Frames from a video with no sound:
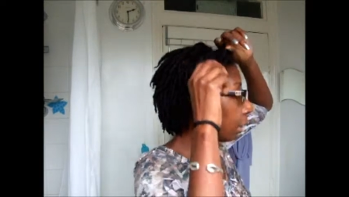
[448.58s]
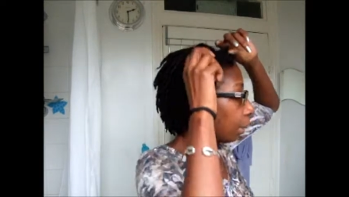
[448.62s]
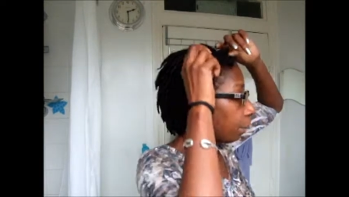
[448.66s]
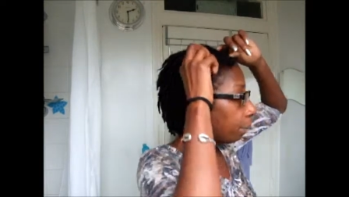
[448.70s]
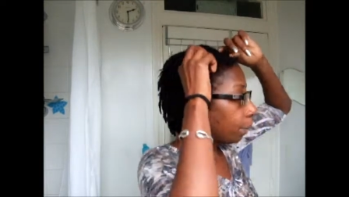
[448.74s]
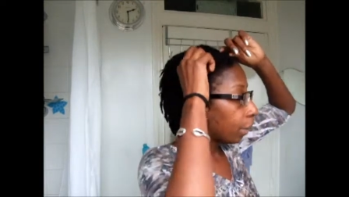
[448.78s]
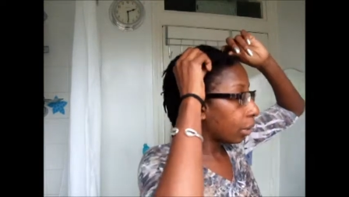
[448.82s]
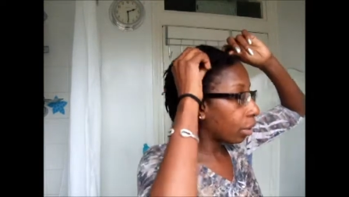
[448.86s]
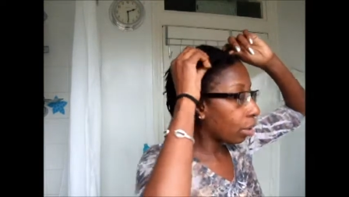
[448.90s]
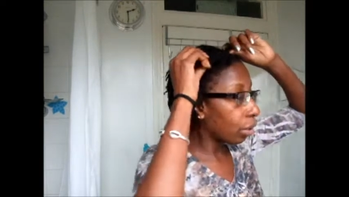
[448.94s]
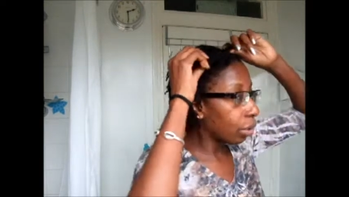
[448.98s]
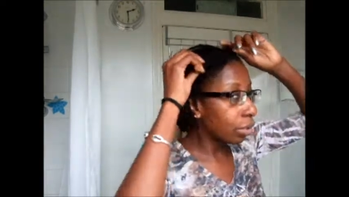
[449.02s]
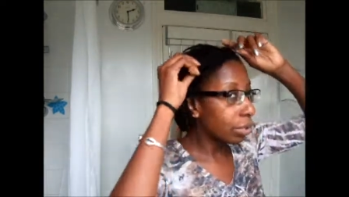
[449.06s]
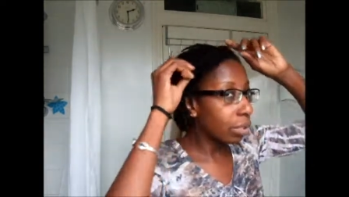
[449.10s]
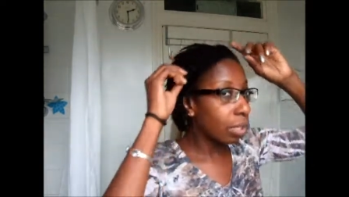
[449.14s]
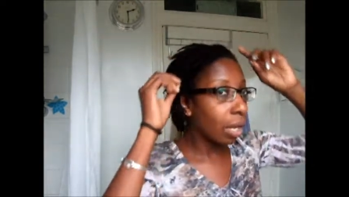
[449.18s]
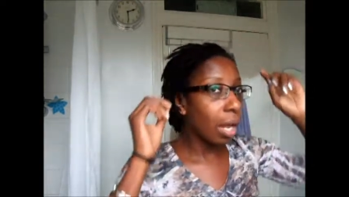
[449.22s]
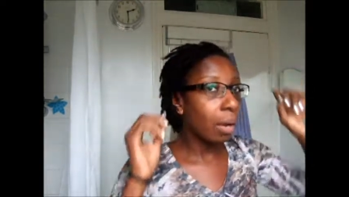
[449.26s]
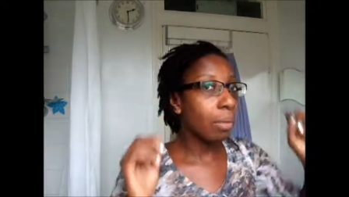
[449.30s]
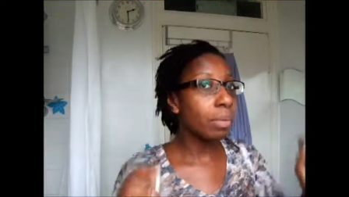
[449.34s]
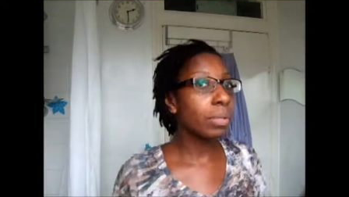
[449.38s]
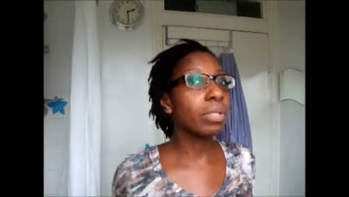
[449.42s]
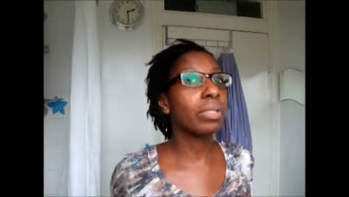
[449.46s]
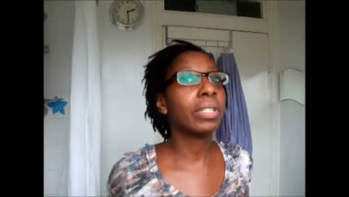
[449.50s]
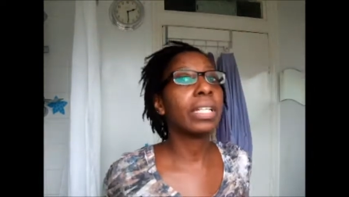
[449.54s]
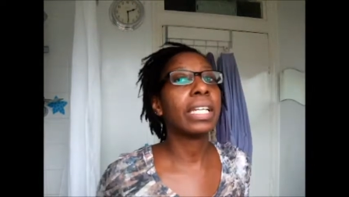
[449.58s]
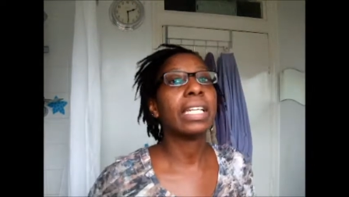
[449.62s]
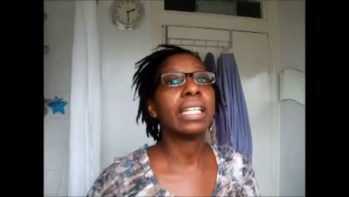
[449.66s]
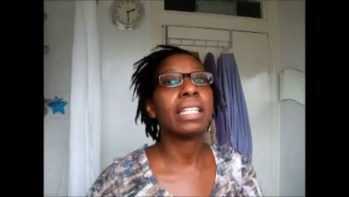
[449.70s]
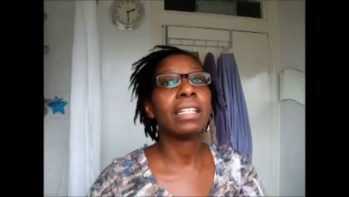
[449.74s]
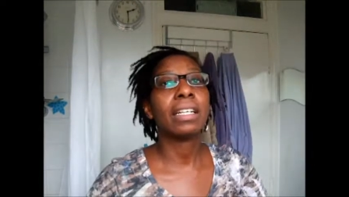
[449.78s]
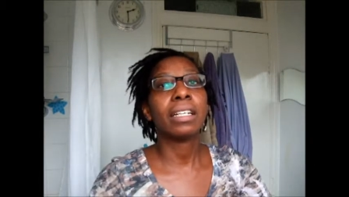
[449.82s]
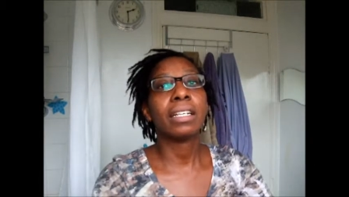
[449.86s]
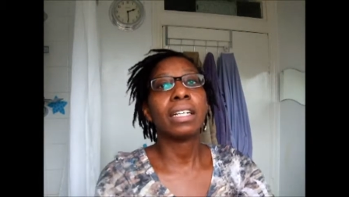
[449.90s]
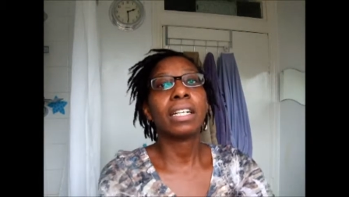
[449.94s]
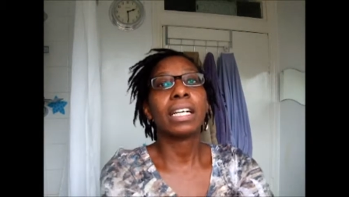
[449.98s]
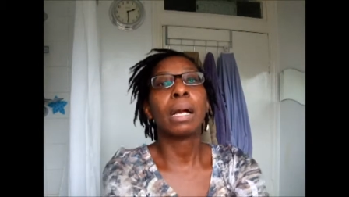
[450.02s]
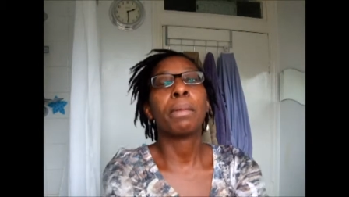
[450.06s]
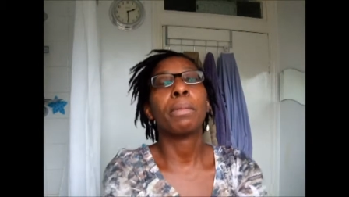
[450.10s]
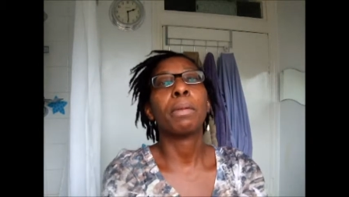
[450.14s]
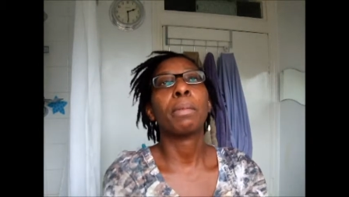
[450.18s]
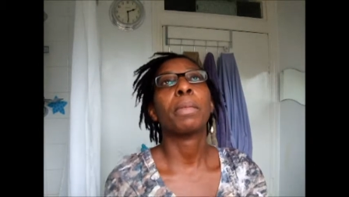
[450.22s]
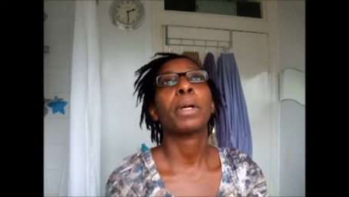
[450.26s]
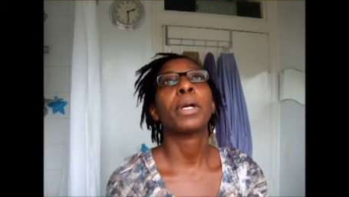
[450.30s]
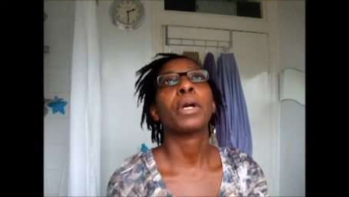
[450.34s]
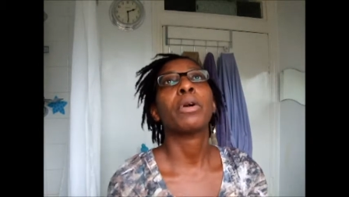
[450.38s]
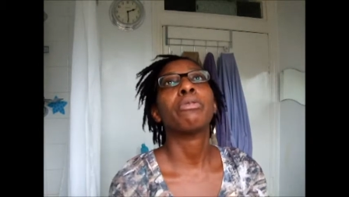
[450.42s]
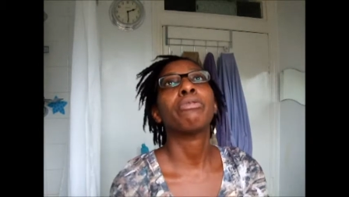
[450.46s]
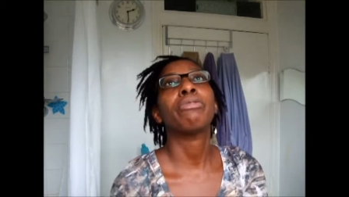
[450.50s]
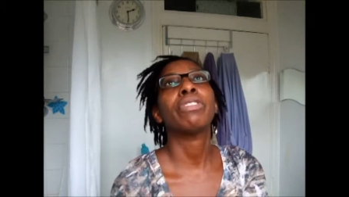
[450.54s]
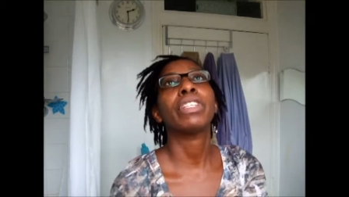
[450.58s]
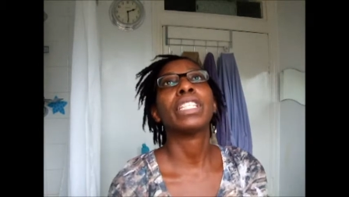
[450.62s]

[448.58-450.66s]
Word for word: because I was looking at a couple of my old